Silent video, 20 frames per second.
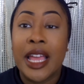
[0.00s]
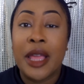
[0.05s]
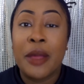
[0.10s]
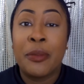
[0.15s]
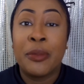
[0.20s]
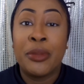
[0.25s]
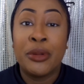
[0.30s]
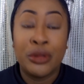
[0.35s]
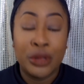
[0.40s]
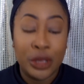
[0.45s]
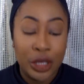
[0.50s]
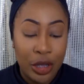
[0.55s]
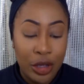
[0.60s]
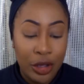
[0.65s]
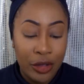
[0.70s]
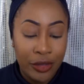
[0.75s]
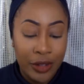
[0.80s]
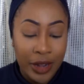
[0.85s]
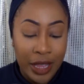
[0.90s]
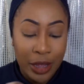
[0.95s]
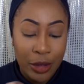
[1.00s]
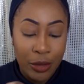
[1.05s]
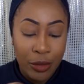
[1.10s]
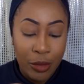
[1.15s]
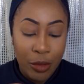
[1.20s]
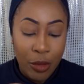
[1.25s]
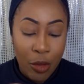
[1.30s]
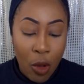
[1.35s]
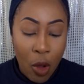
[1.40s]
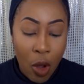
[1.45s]
I pulled it off like
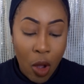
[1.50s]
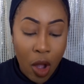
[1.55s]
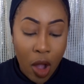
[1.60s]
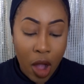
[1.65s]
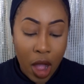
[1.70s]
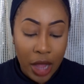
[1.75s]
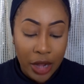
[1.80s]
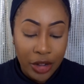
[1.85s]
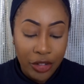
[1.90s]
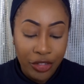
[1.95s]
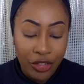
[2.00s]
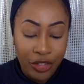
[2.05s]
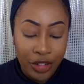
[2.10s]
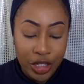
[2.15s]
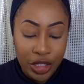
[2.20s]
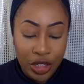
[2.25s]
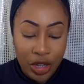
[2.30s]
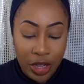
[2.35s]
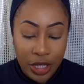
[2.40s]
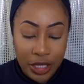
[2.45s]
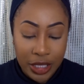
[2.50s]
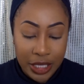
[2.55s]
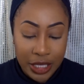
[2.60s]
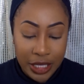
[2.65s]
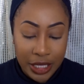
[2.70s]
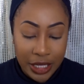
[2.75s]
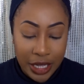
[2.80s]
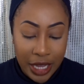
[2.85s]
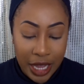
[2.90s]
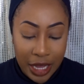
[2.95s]
one fresh
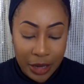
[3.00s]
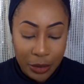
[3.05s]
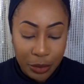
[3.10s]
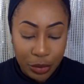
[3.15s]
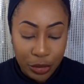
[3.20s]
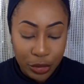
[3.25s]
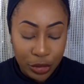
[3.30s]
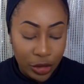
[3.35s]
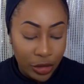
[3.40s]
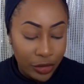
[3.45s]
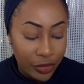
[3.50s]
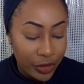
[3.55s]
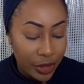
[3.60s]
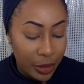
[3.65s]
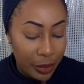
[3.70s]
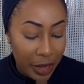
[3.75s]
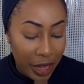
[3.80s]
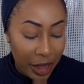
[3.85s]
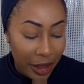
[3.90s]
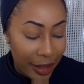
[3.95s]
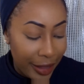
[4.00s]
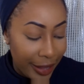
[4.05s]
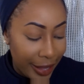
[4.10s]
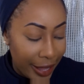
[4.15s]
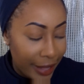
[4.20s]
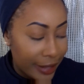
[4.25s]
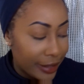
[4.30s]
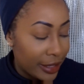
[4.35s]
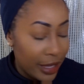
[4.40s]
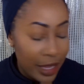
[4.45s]
auntie and pulled off some hair
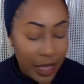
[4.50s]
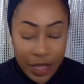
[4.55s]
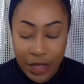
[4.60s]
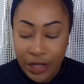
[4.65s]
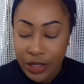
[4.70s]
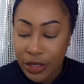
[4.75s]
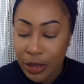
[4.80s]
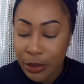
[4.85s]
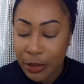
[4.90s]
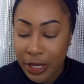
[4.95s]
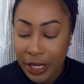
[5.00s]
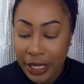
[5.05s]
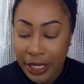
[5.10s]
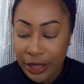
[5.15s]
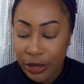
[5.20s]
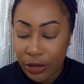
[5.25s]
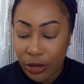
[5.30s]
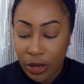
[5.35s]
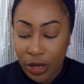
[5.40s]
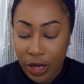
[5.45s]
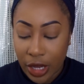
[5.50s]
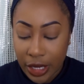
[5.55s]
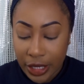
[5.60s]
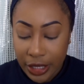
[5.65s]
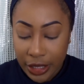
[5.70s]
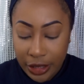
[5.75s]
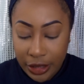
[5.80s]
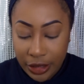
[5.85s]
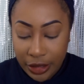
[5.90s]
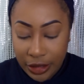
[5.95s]
again. So I'm clearly not
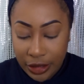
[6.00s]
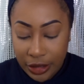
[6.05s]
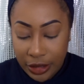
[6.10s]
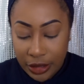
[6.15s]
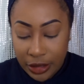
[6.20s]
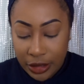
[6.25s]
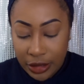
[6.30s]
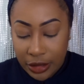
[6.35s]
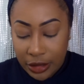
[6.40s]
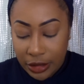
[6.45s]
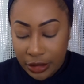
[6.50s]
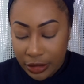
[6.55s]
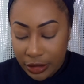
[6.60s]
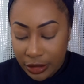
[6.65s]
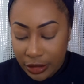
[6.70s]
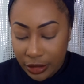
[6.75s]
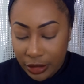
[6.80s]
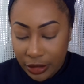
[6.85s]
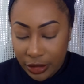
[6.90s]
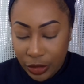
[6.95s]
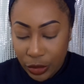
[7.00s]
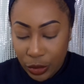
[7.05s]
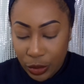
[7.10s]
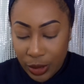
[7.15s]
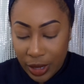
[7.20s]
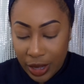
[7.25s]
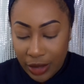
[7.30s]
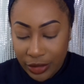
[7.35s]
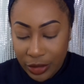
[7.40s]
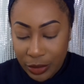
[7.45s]
learning.
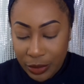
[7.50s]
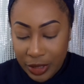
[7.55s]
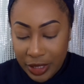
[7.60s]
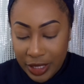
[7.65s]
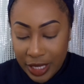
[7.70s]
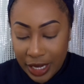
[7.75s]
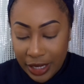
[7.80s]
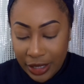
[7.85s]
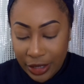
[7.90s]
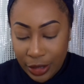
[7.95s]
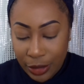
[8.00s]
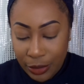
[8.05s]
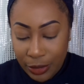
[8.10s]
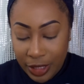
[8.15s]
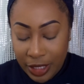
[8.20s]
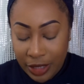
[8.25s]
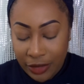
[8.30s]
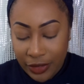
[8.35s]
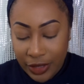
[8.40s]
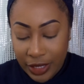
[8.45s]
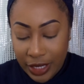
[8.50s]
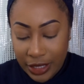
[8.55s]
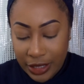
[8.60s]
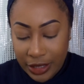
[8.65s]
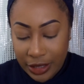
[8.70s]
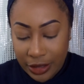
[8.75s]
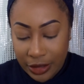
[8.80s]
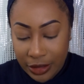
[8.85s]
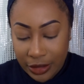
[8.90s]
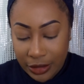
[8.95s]
You have to be delicate with it,
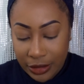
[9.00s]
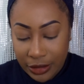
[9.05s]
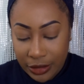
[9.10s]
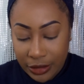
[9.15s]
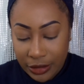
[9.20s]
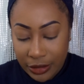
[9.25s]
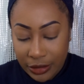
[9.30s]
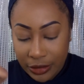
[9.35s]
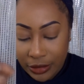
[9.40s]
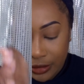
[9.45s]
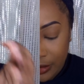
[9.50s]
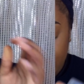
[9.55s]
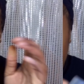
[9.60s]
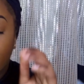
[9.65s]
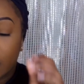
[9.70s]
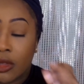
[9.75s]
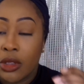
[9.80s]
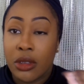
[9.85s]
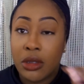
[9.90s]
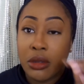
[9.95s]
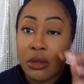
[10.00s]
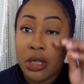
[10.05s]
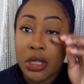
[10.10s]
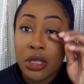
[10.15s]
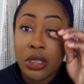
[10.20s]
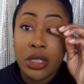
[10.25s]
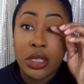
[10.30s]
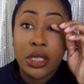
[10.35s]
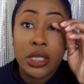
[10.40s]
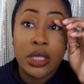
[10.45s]
Vanessa. Oh my
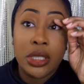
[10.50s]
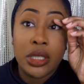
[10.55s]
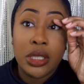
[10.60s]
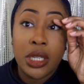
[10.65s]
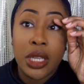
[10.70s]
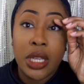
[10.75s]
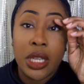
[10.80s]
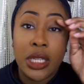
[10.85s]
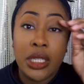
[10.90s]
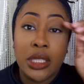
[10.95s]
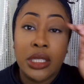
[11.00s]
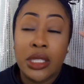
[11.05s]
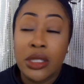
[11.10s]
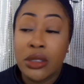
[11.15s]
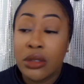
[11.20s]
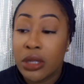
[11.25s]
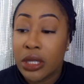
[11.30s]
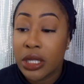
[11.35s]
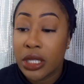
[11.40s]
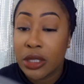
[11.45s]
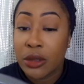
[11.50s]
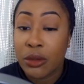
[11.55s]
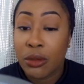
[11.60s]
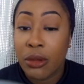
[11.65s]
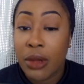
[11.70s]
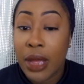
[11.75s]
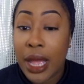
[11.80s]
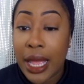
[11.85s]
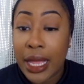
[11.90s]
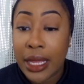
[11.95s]
gosh, guys, this one is
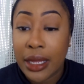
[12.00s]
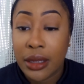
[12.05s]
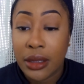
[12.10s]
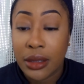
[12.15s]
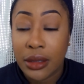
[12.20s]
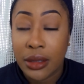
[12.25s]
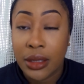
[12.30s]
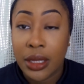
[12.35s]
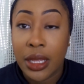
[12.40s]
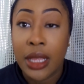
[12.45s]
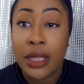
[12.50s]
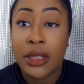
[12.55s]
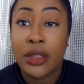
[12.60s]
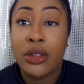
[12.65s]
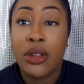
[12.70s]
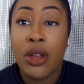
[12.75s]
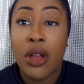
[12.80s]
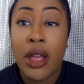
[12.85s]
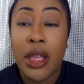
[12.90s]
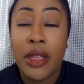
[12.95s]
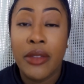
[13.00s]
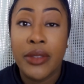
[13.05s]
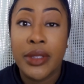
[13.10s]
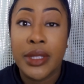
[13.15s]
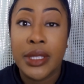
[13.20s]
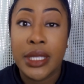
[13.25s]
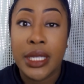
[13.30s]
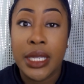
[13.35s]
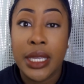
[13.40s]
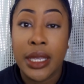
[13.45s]
whack. Like, you can't even
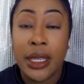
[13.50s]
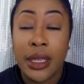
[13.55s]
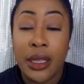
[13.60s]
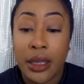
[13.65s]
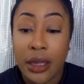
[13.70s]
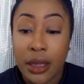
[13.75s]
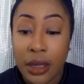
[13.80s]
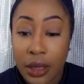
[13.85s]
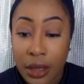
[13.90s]
see it.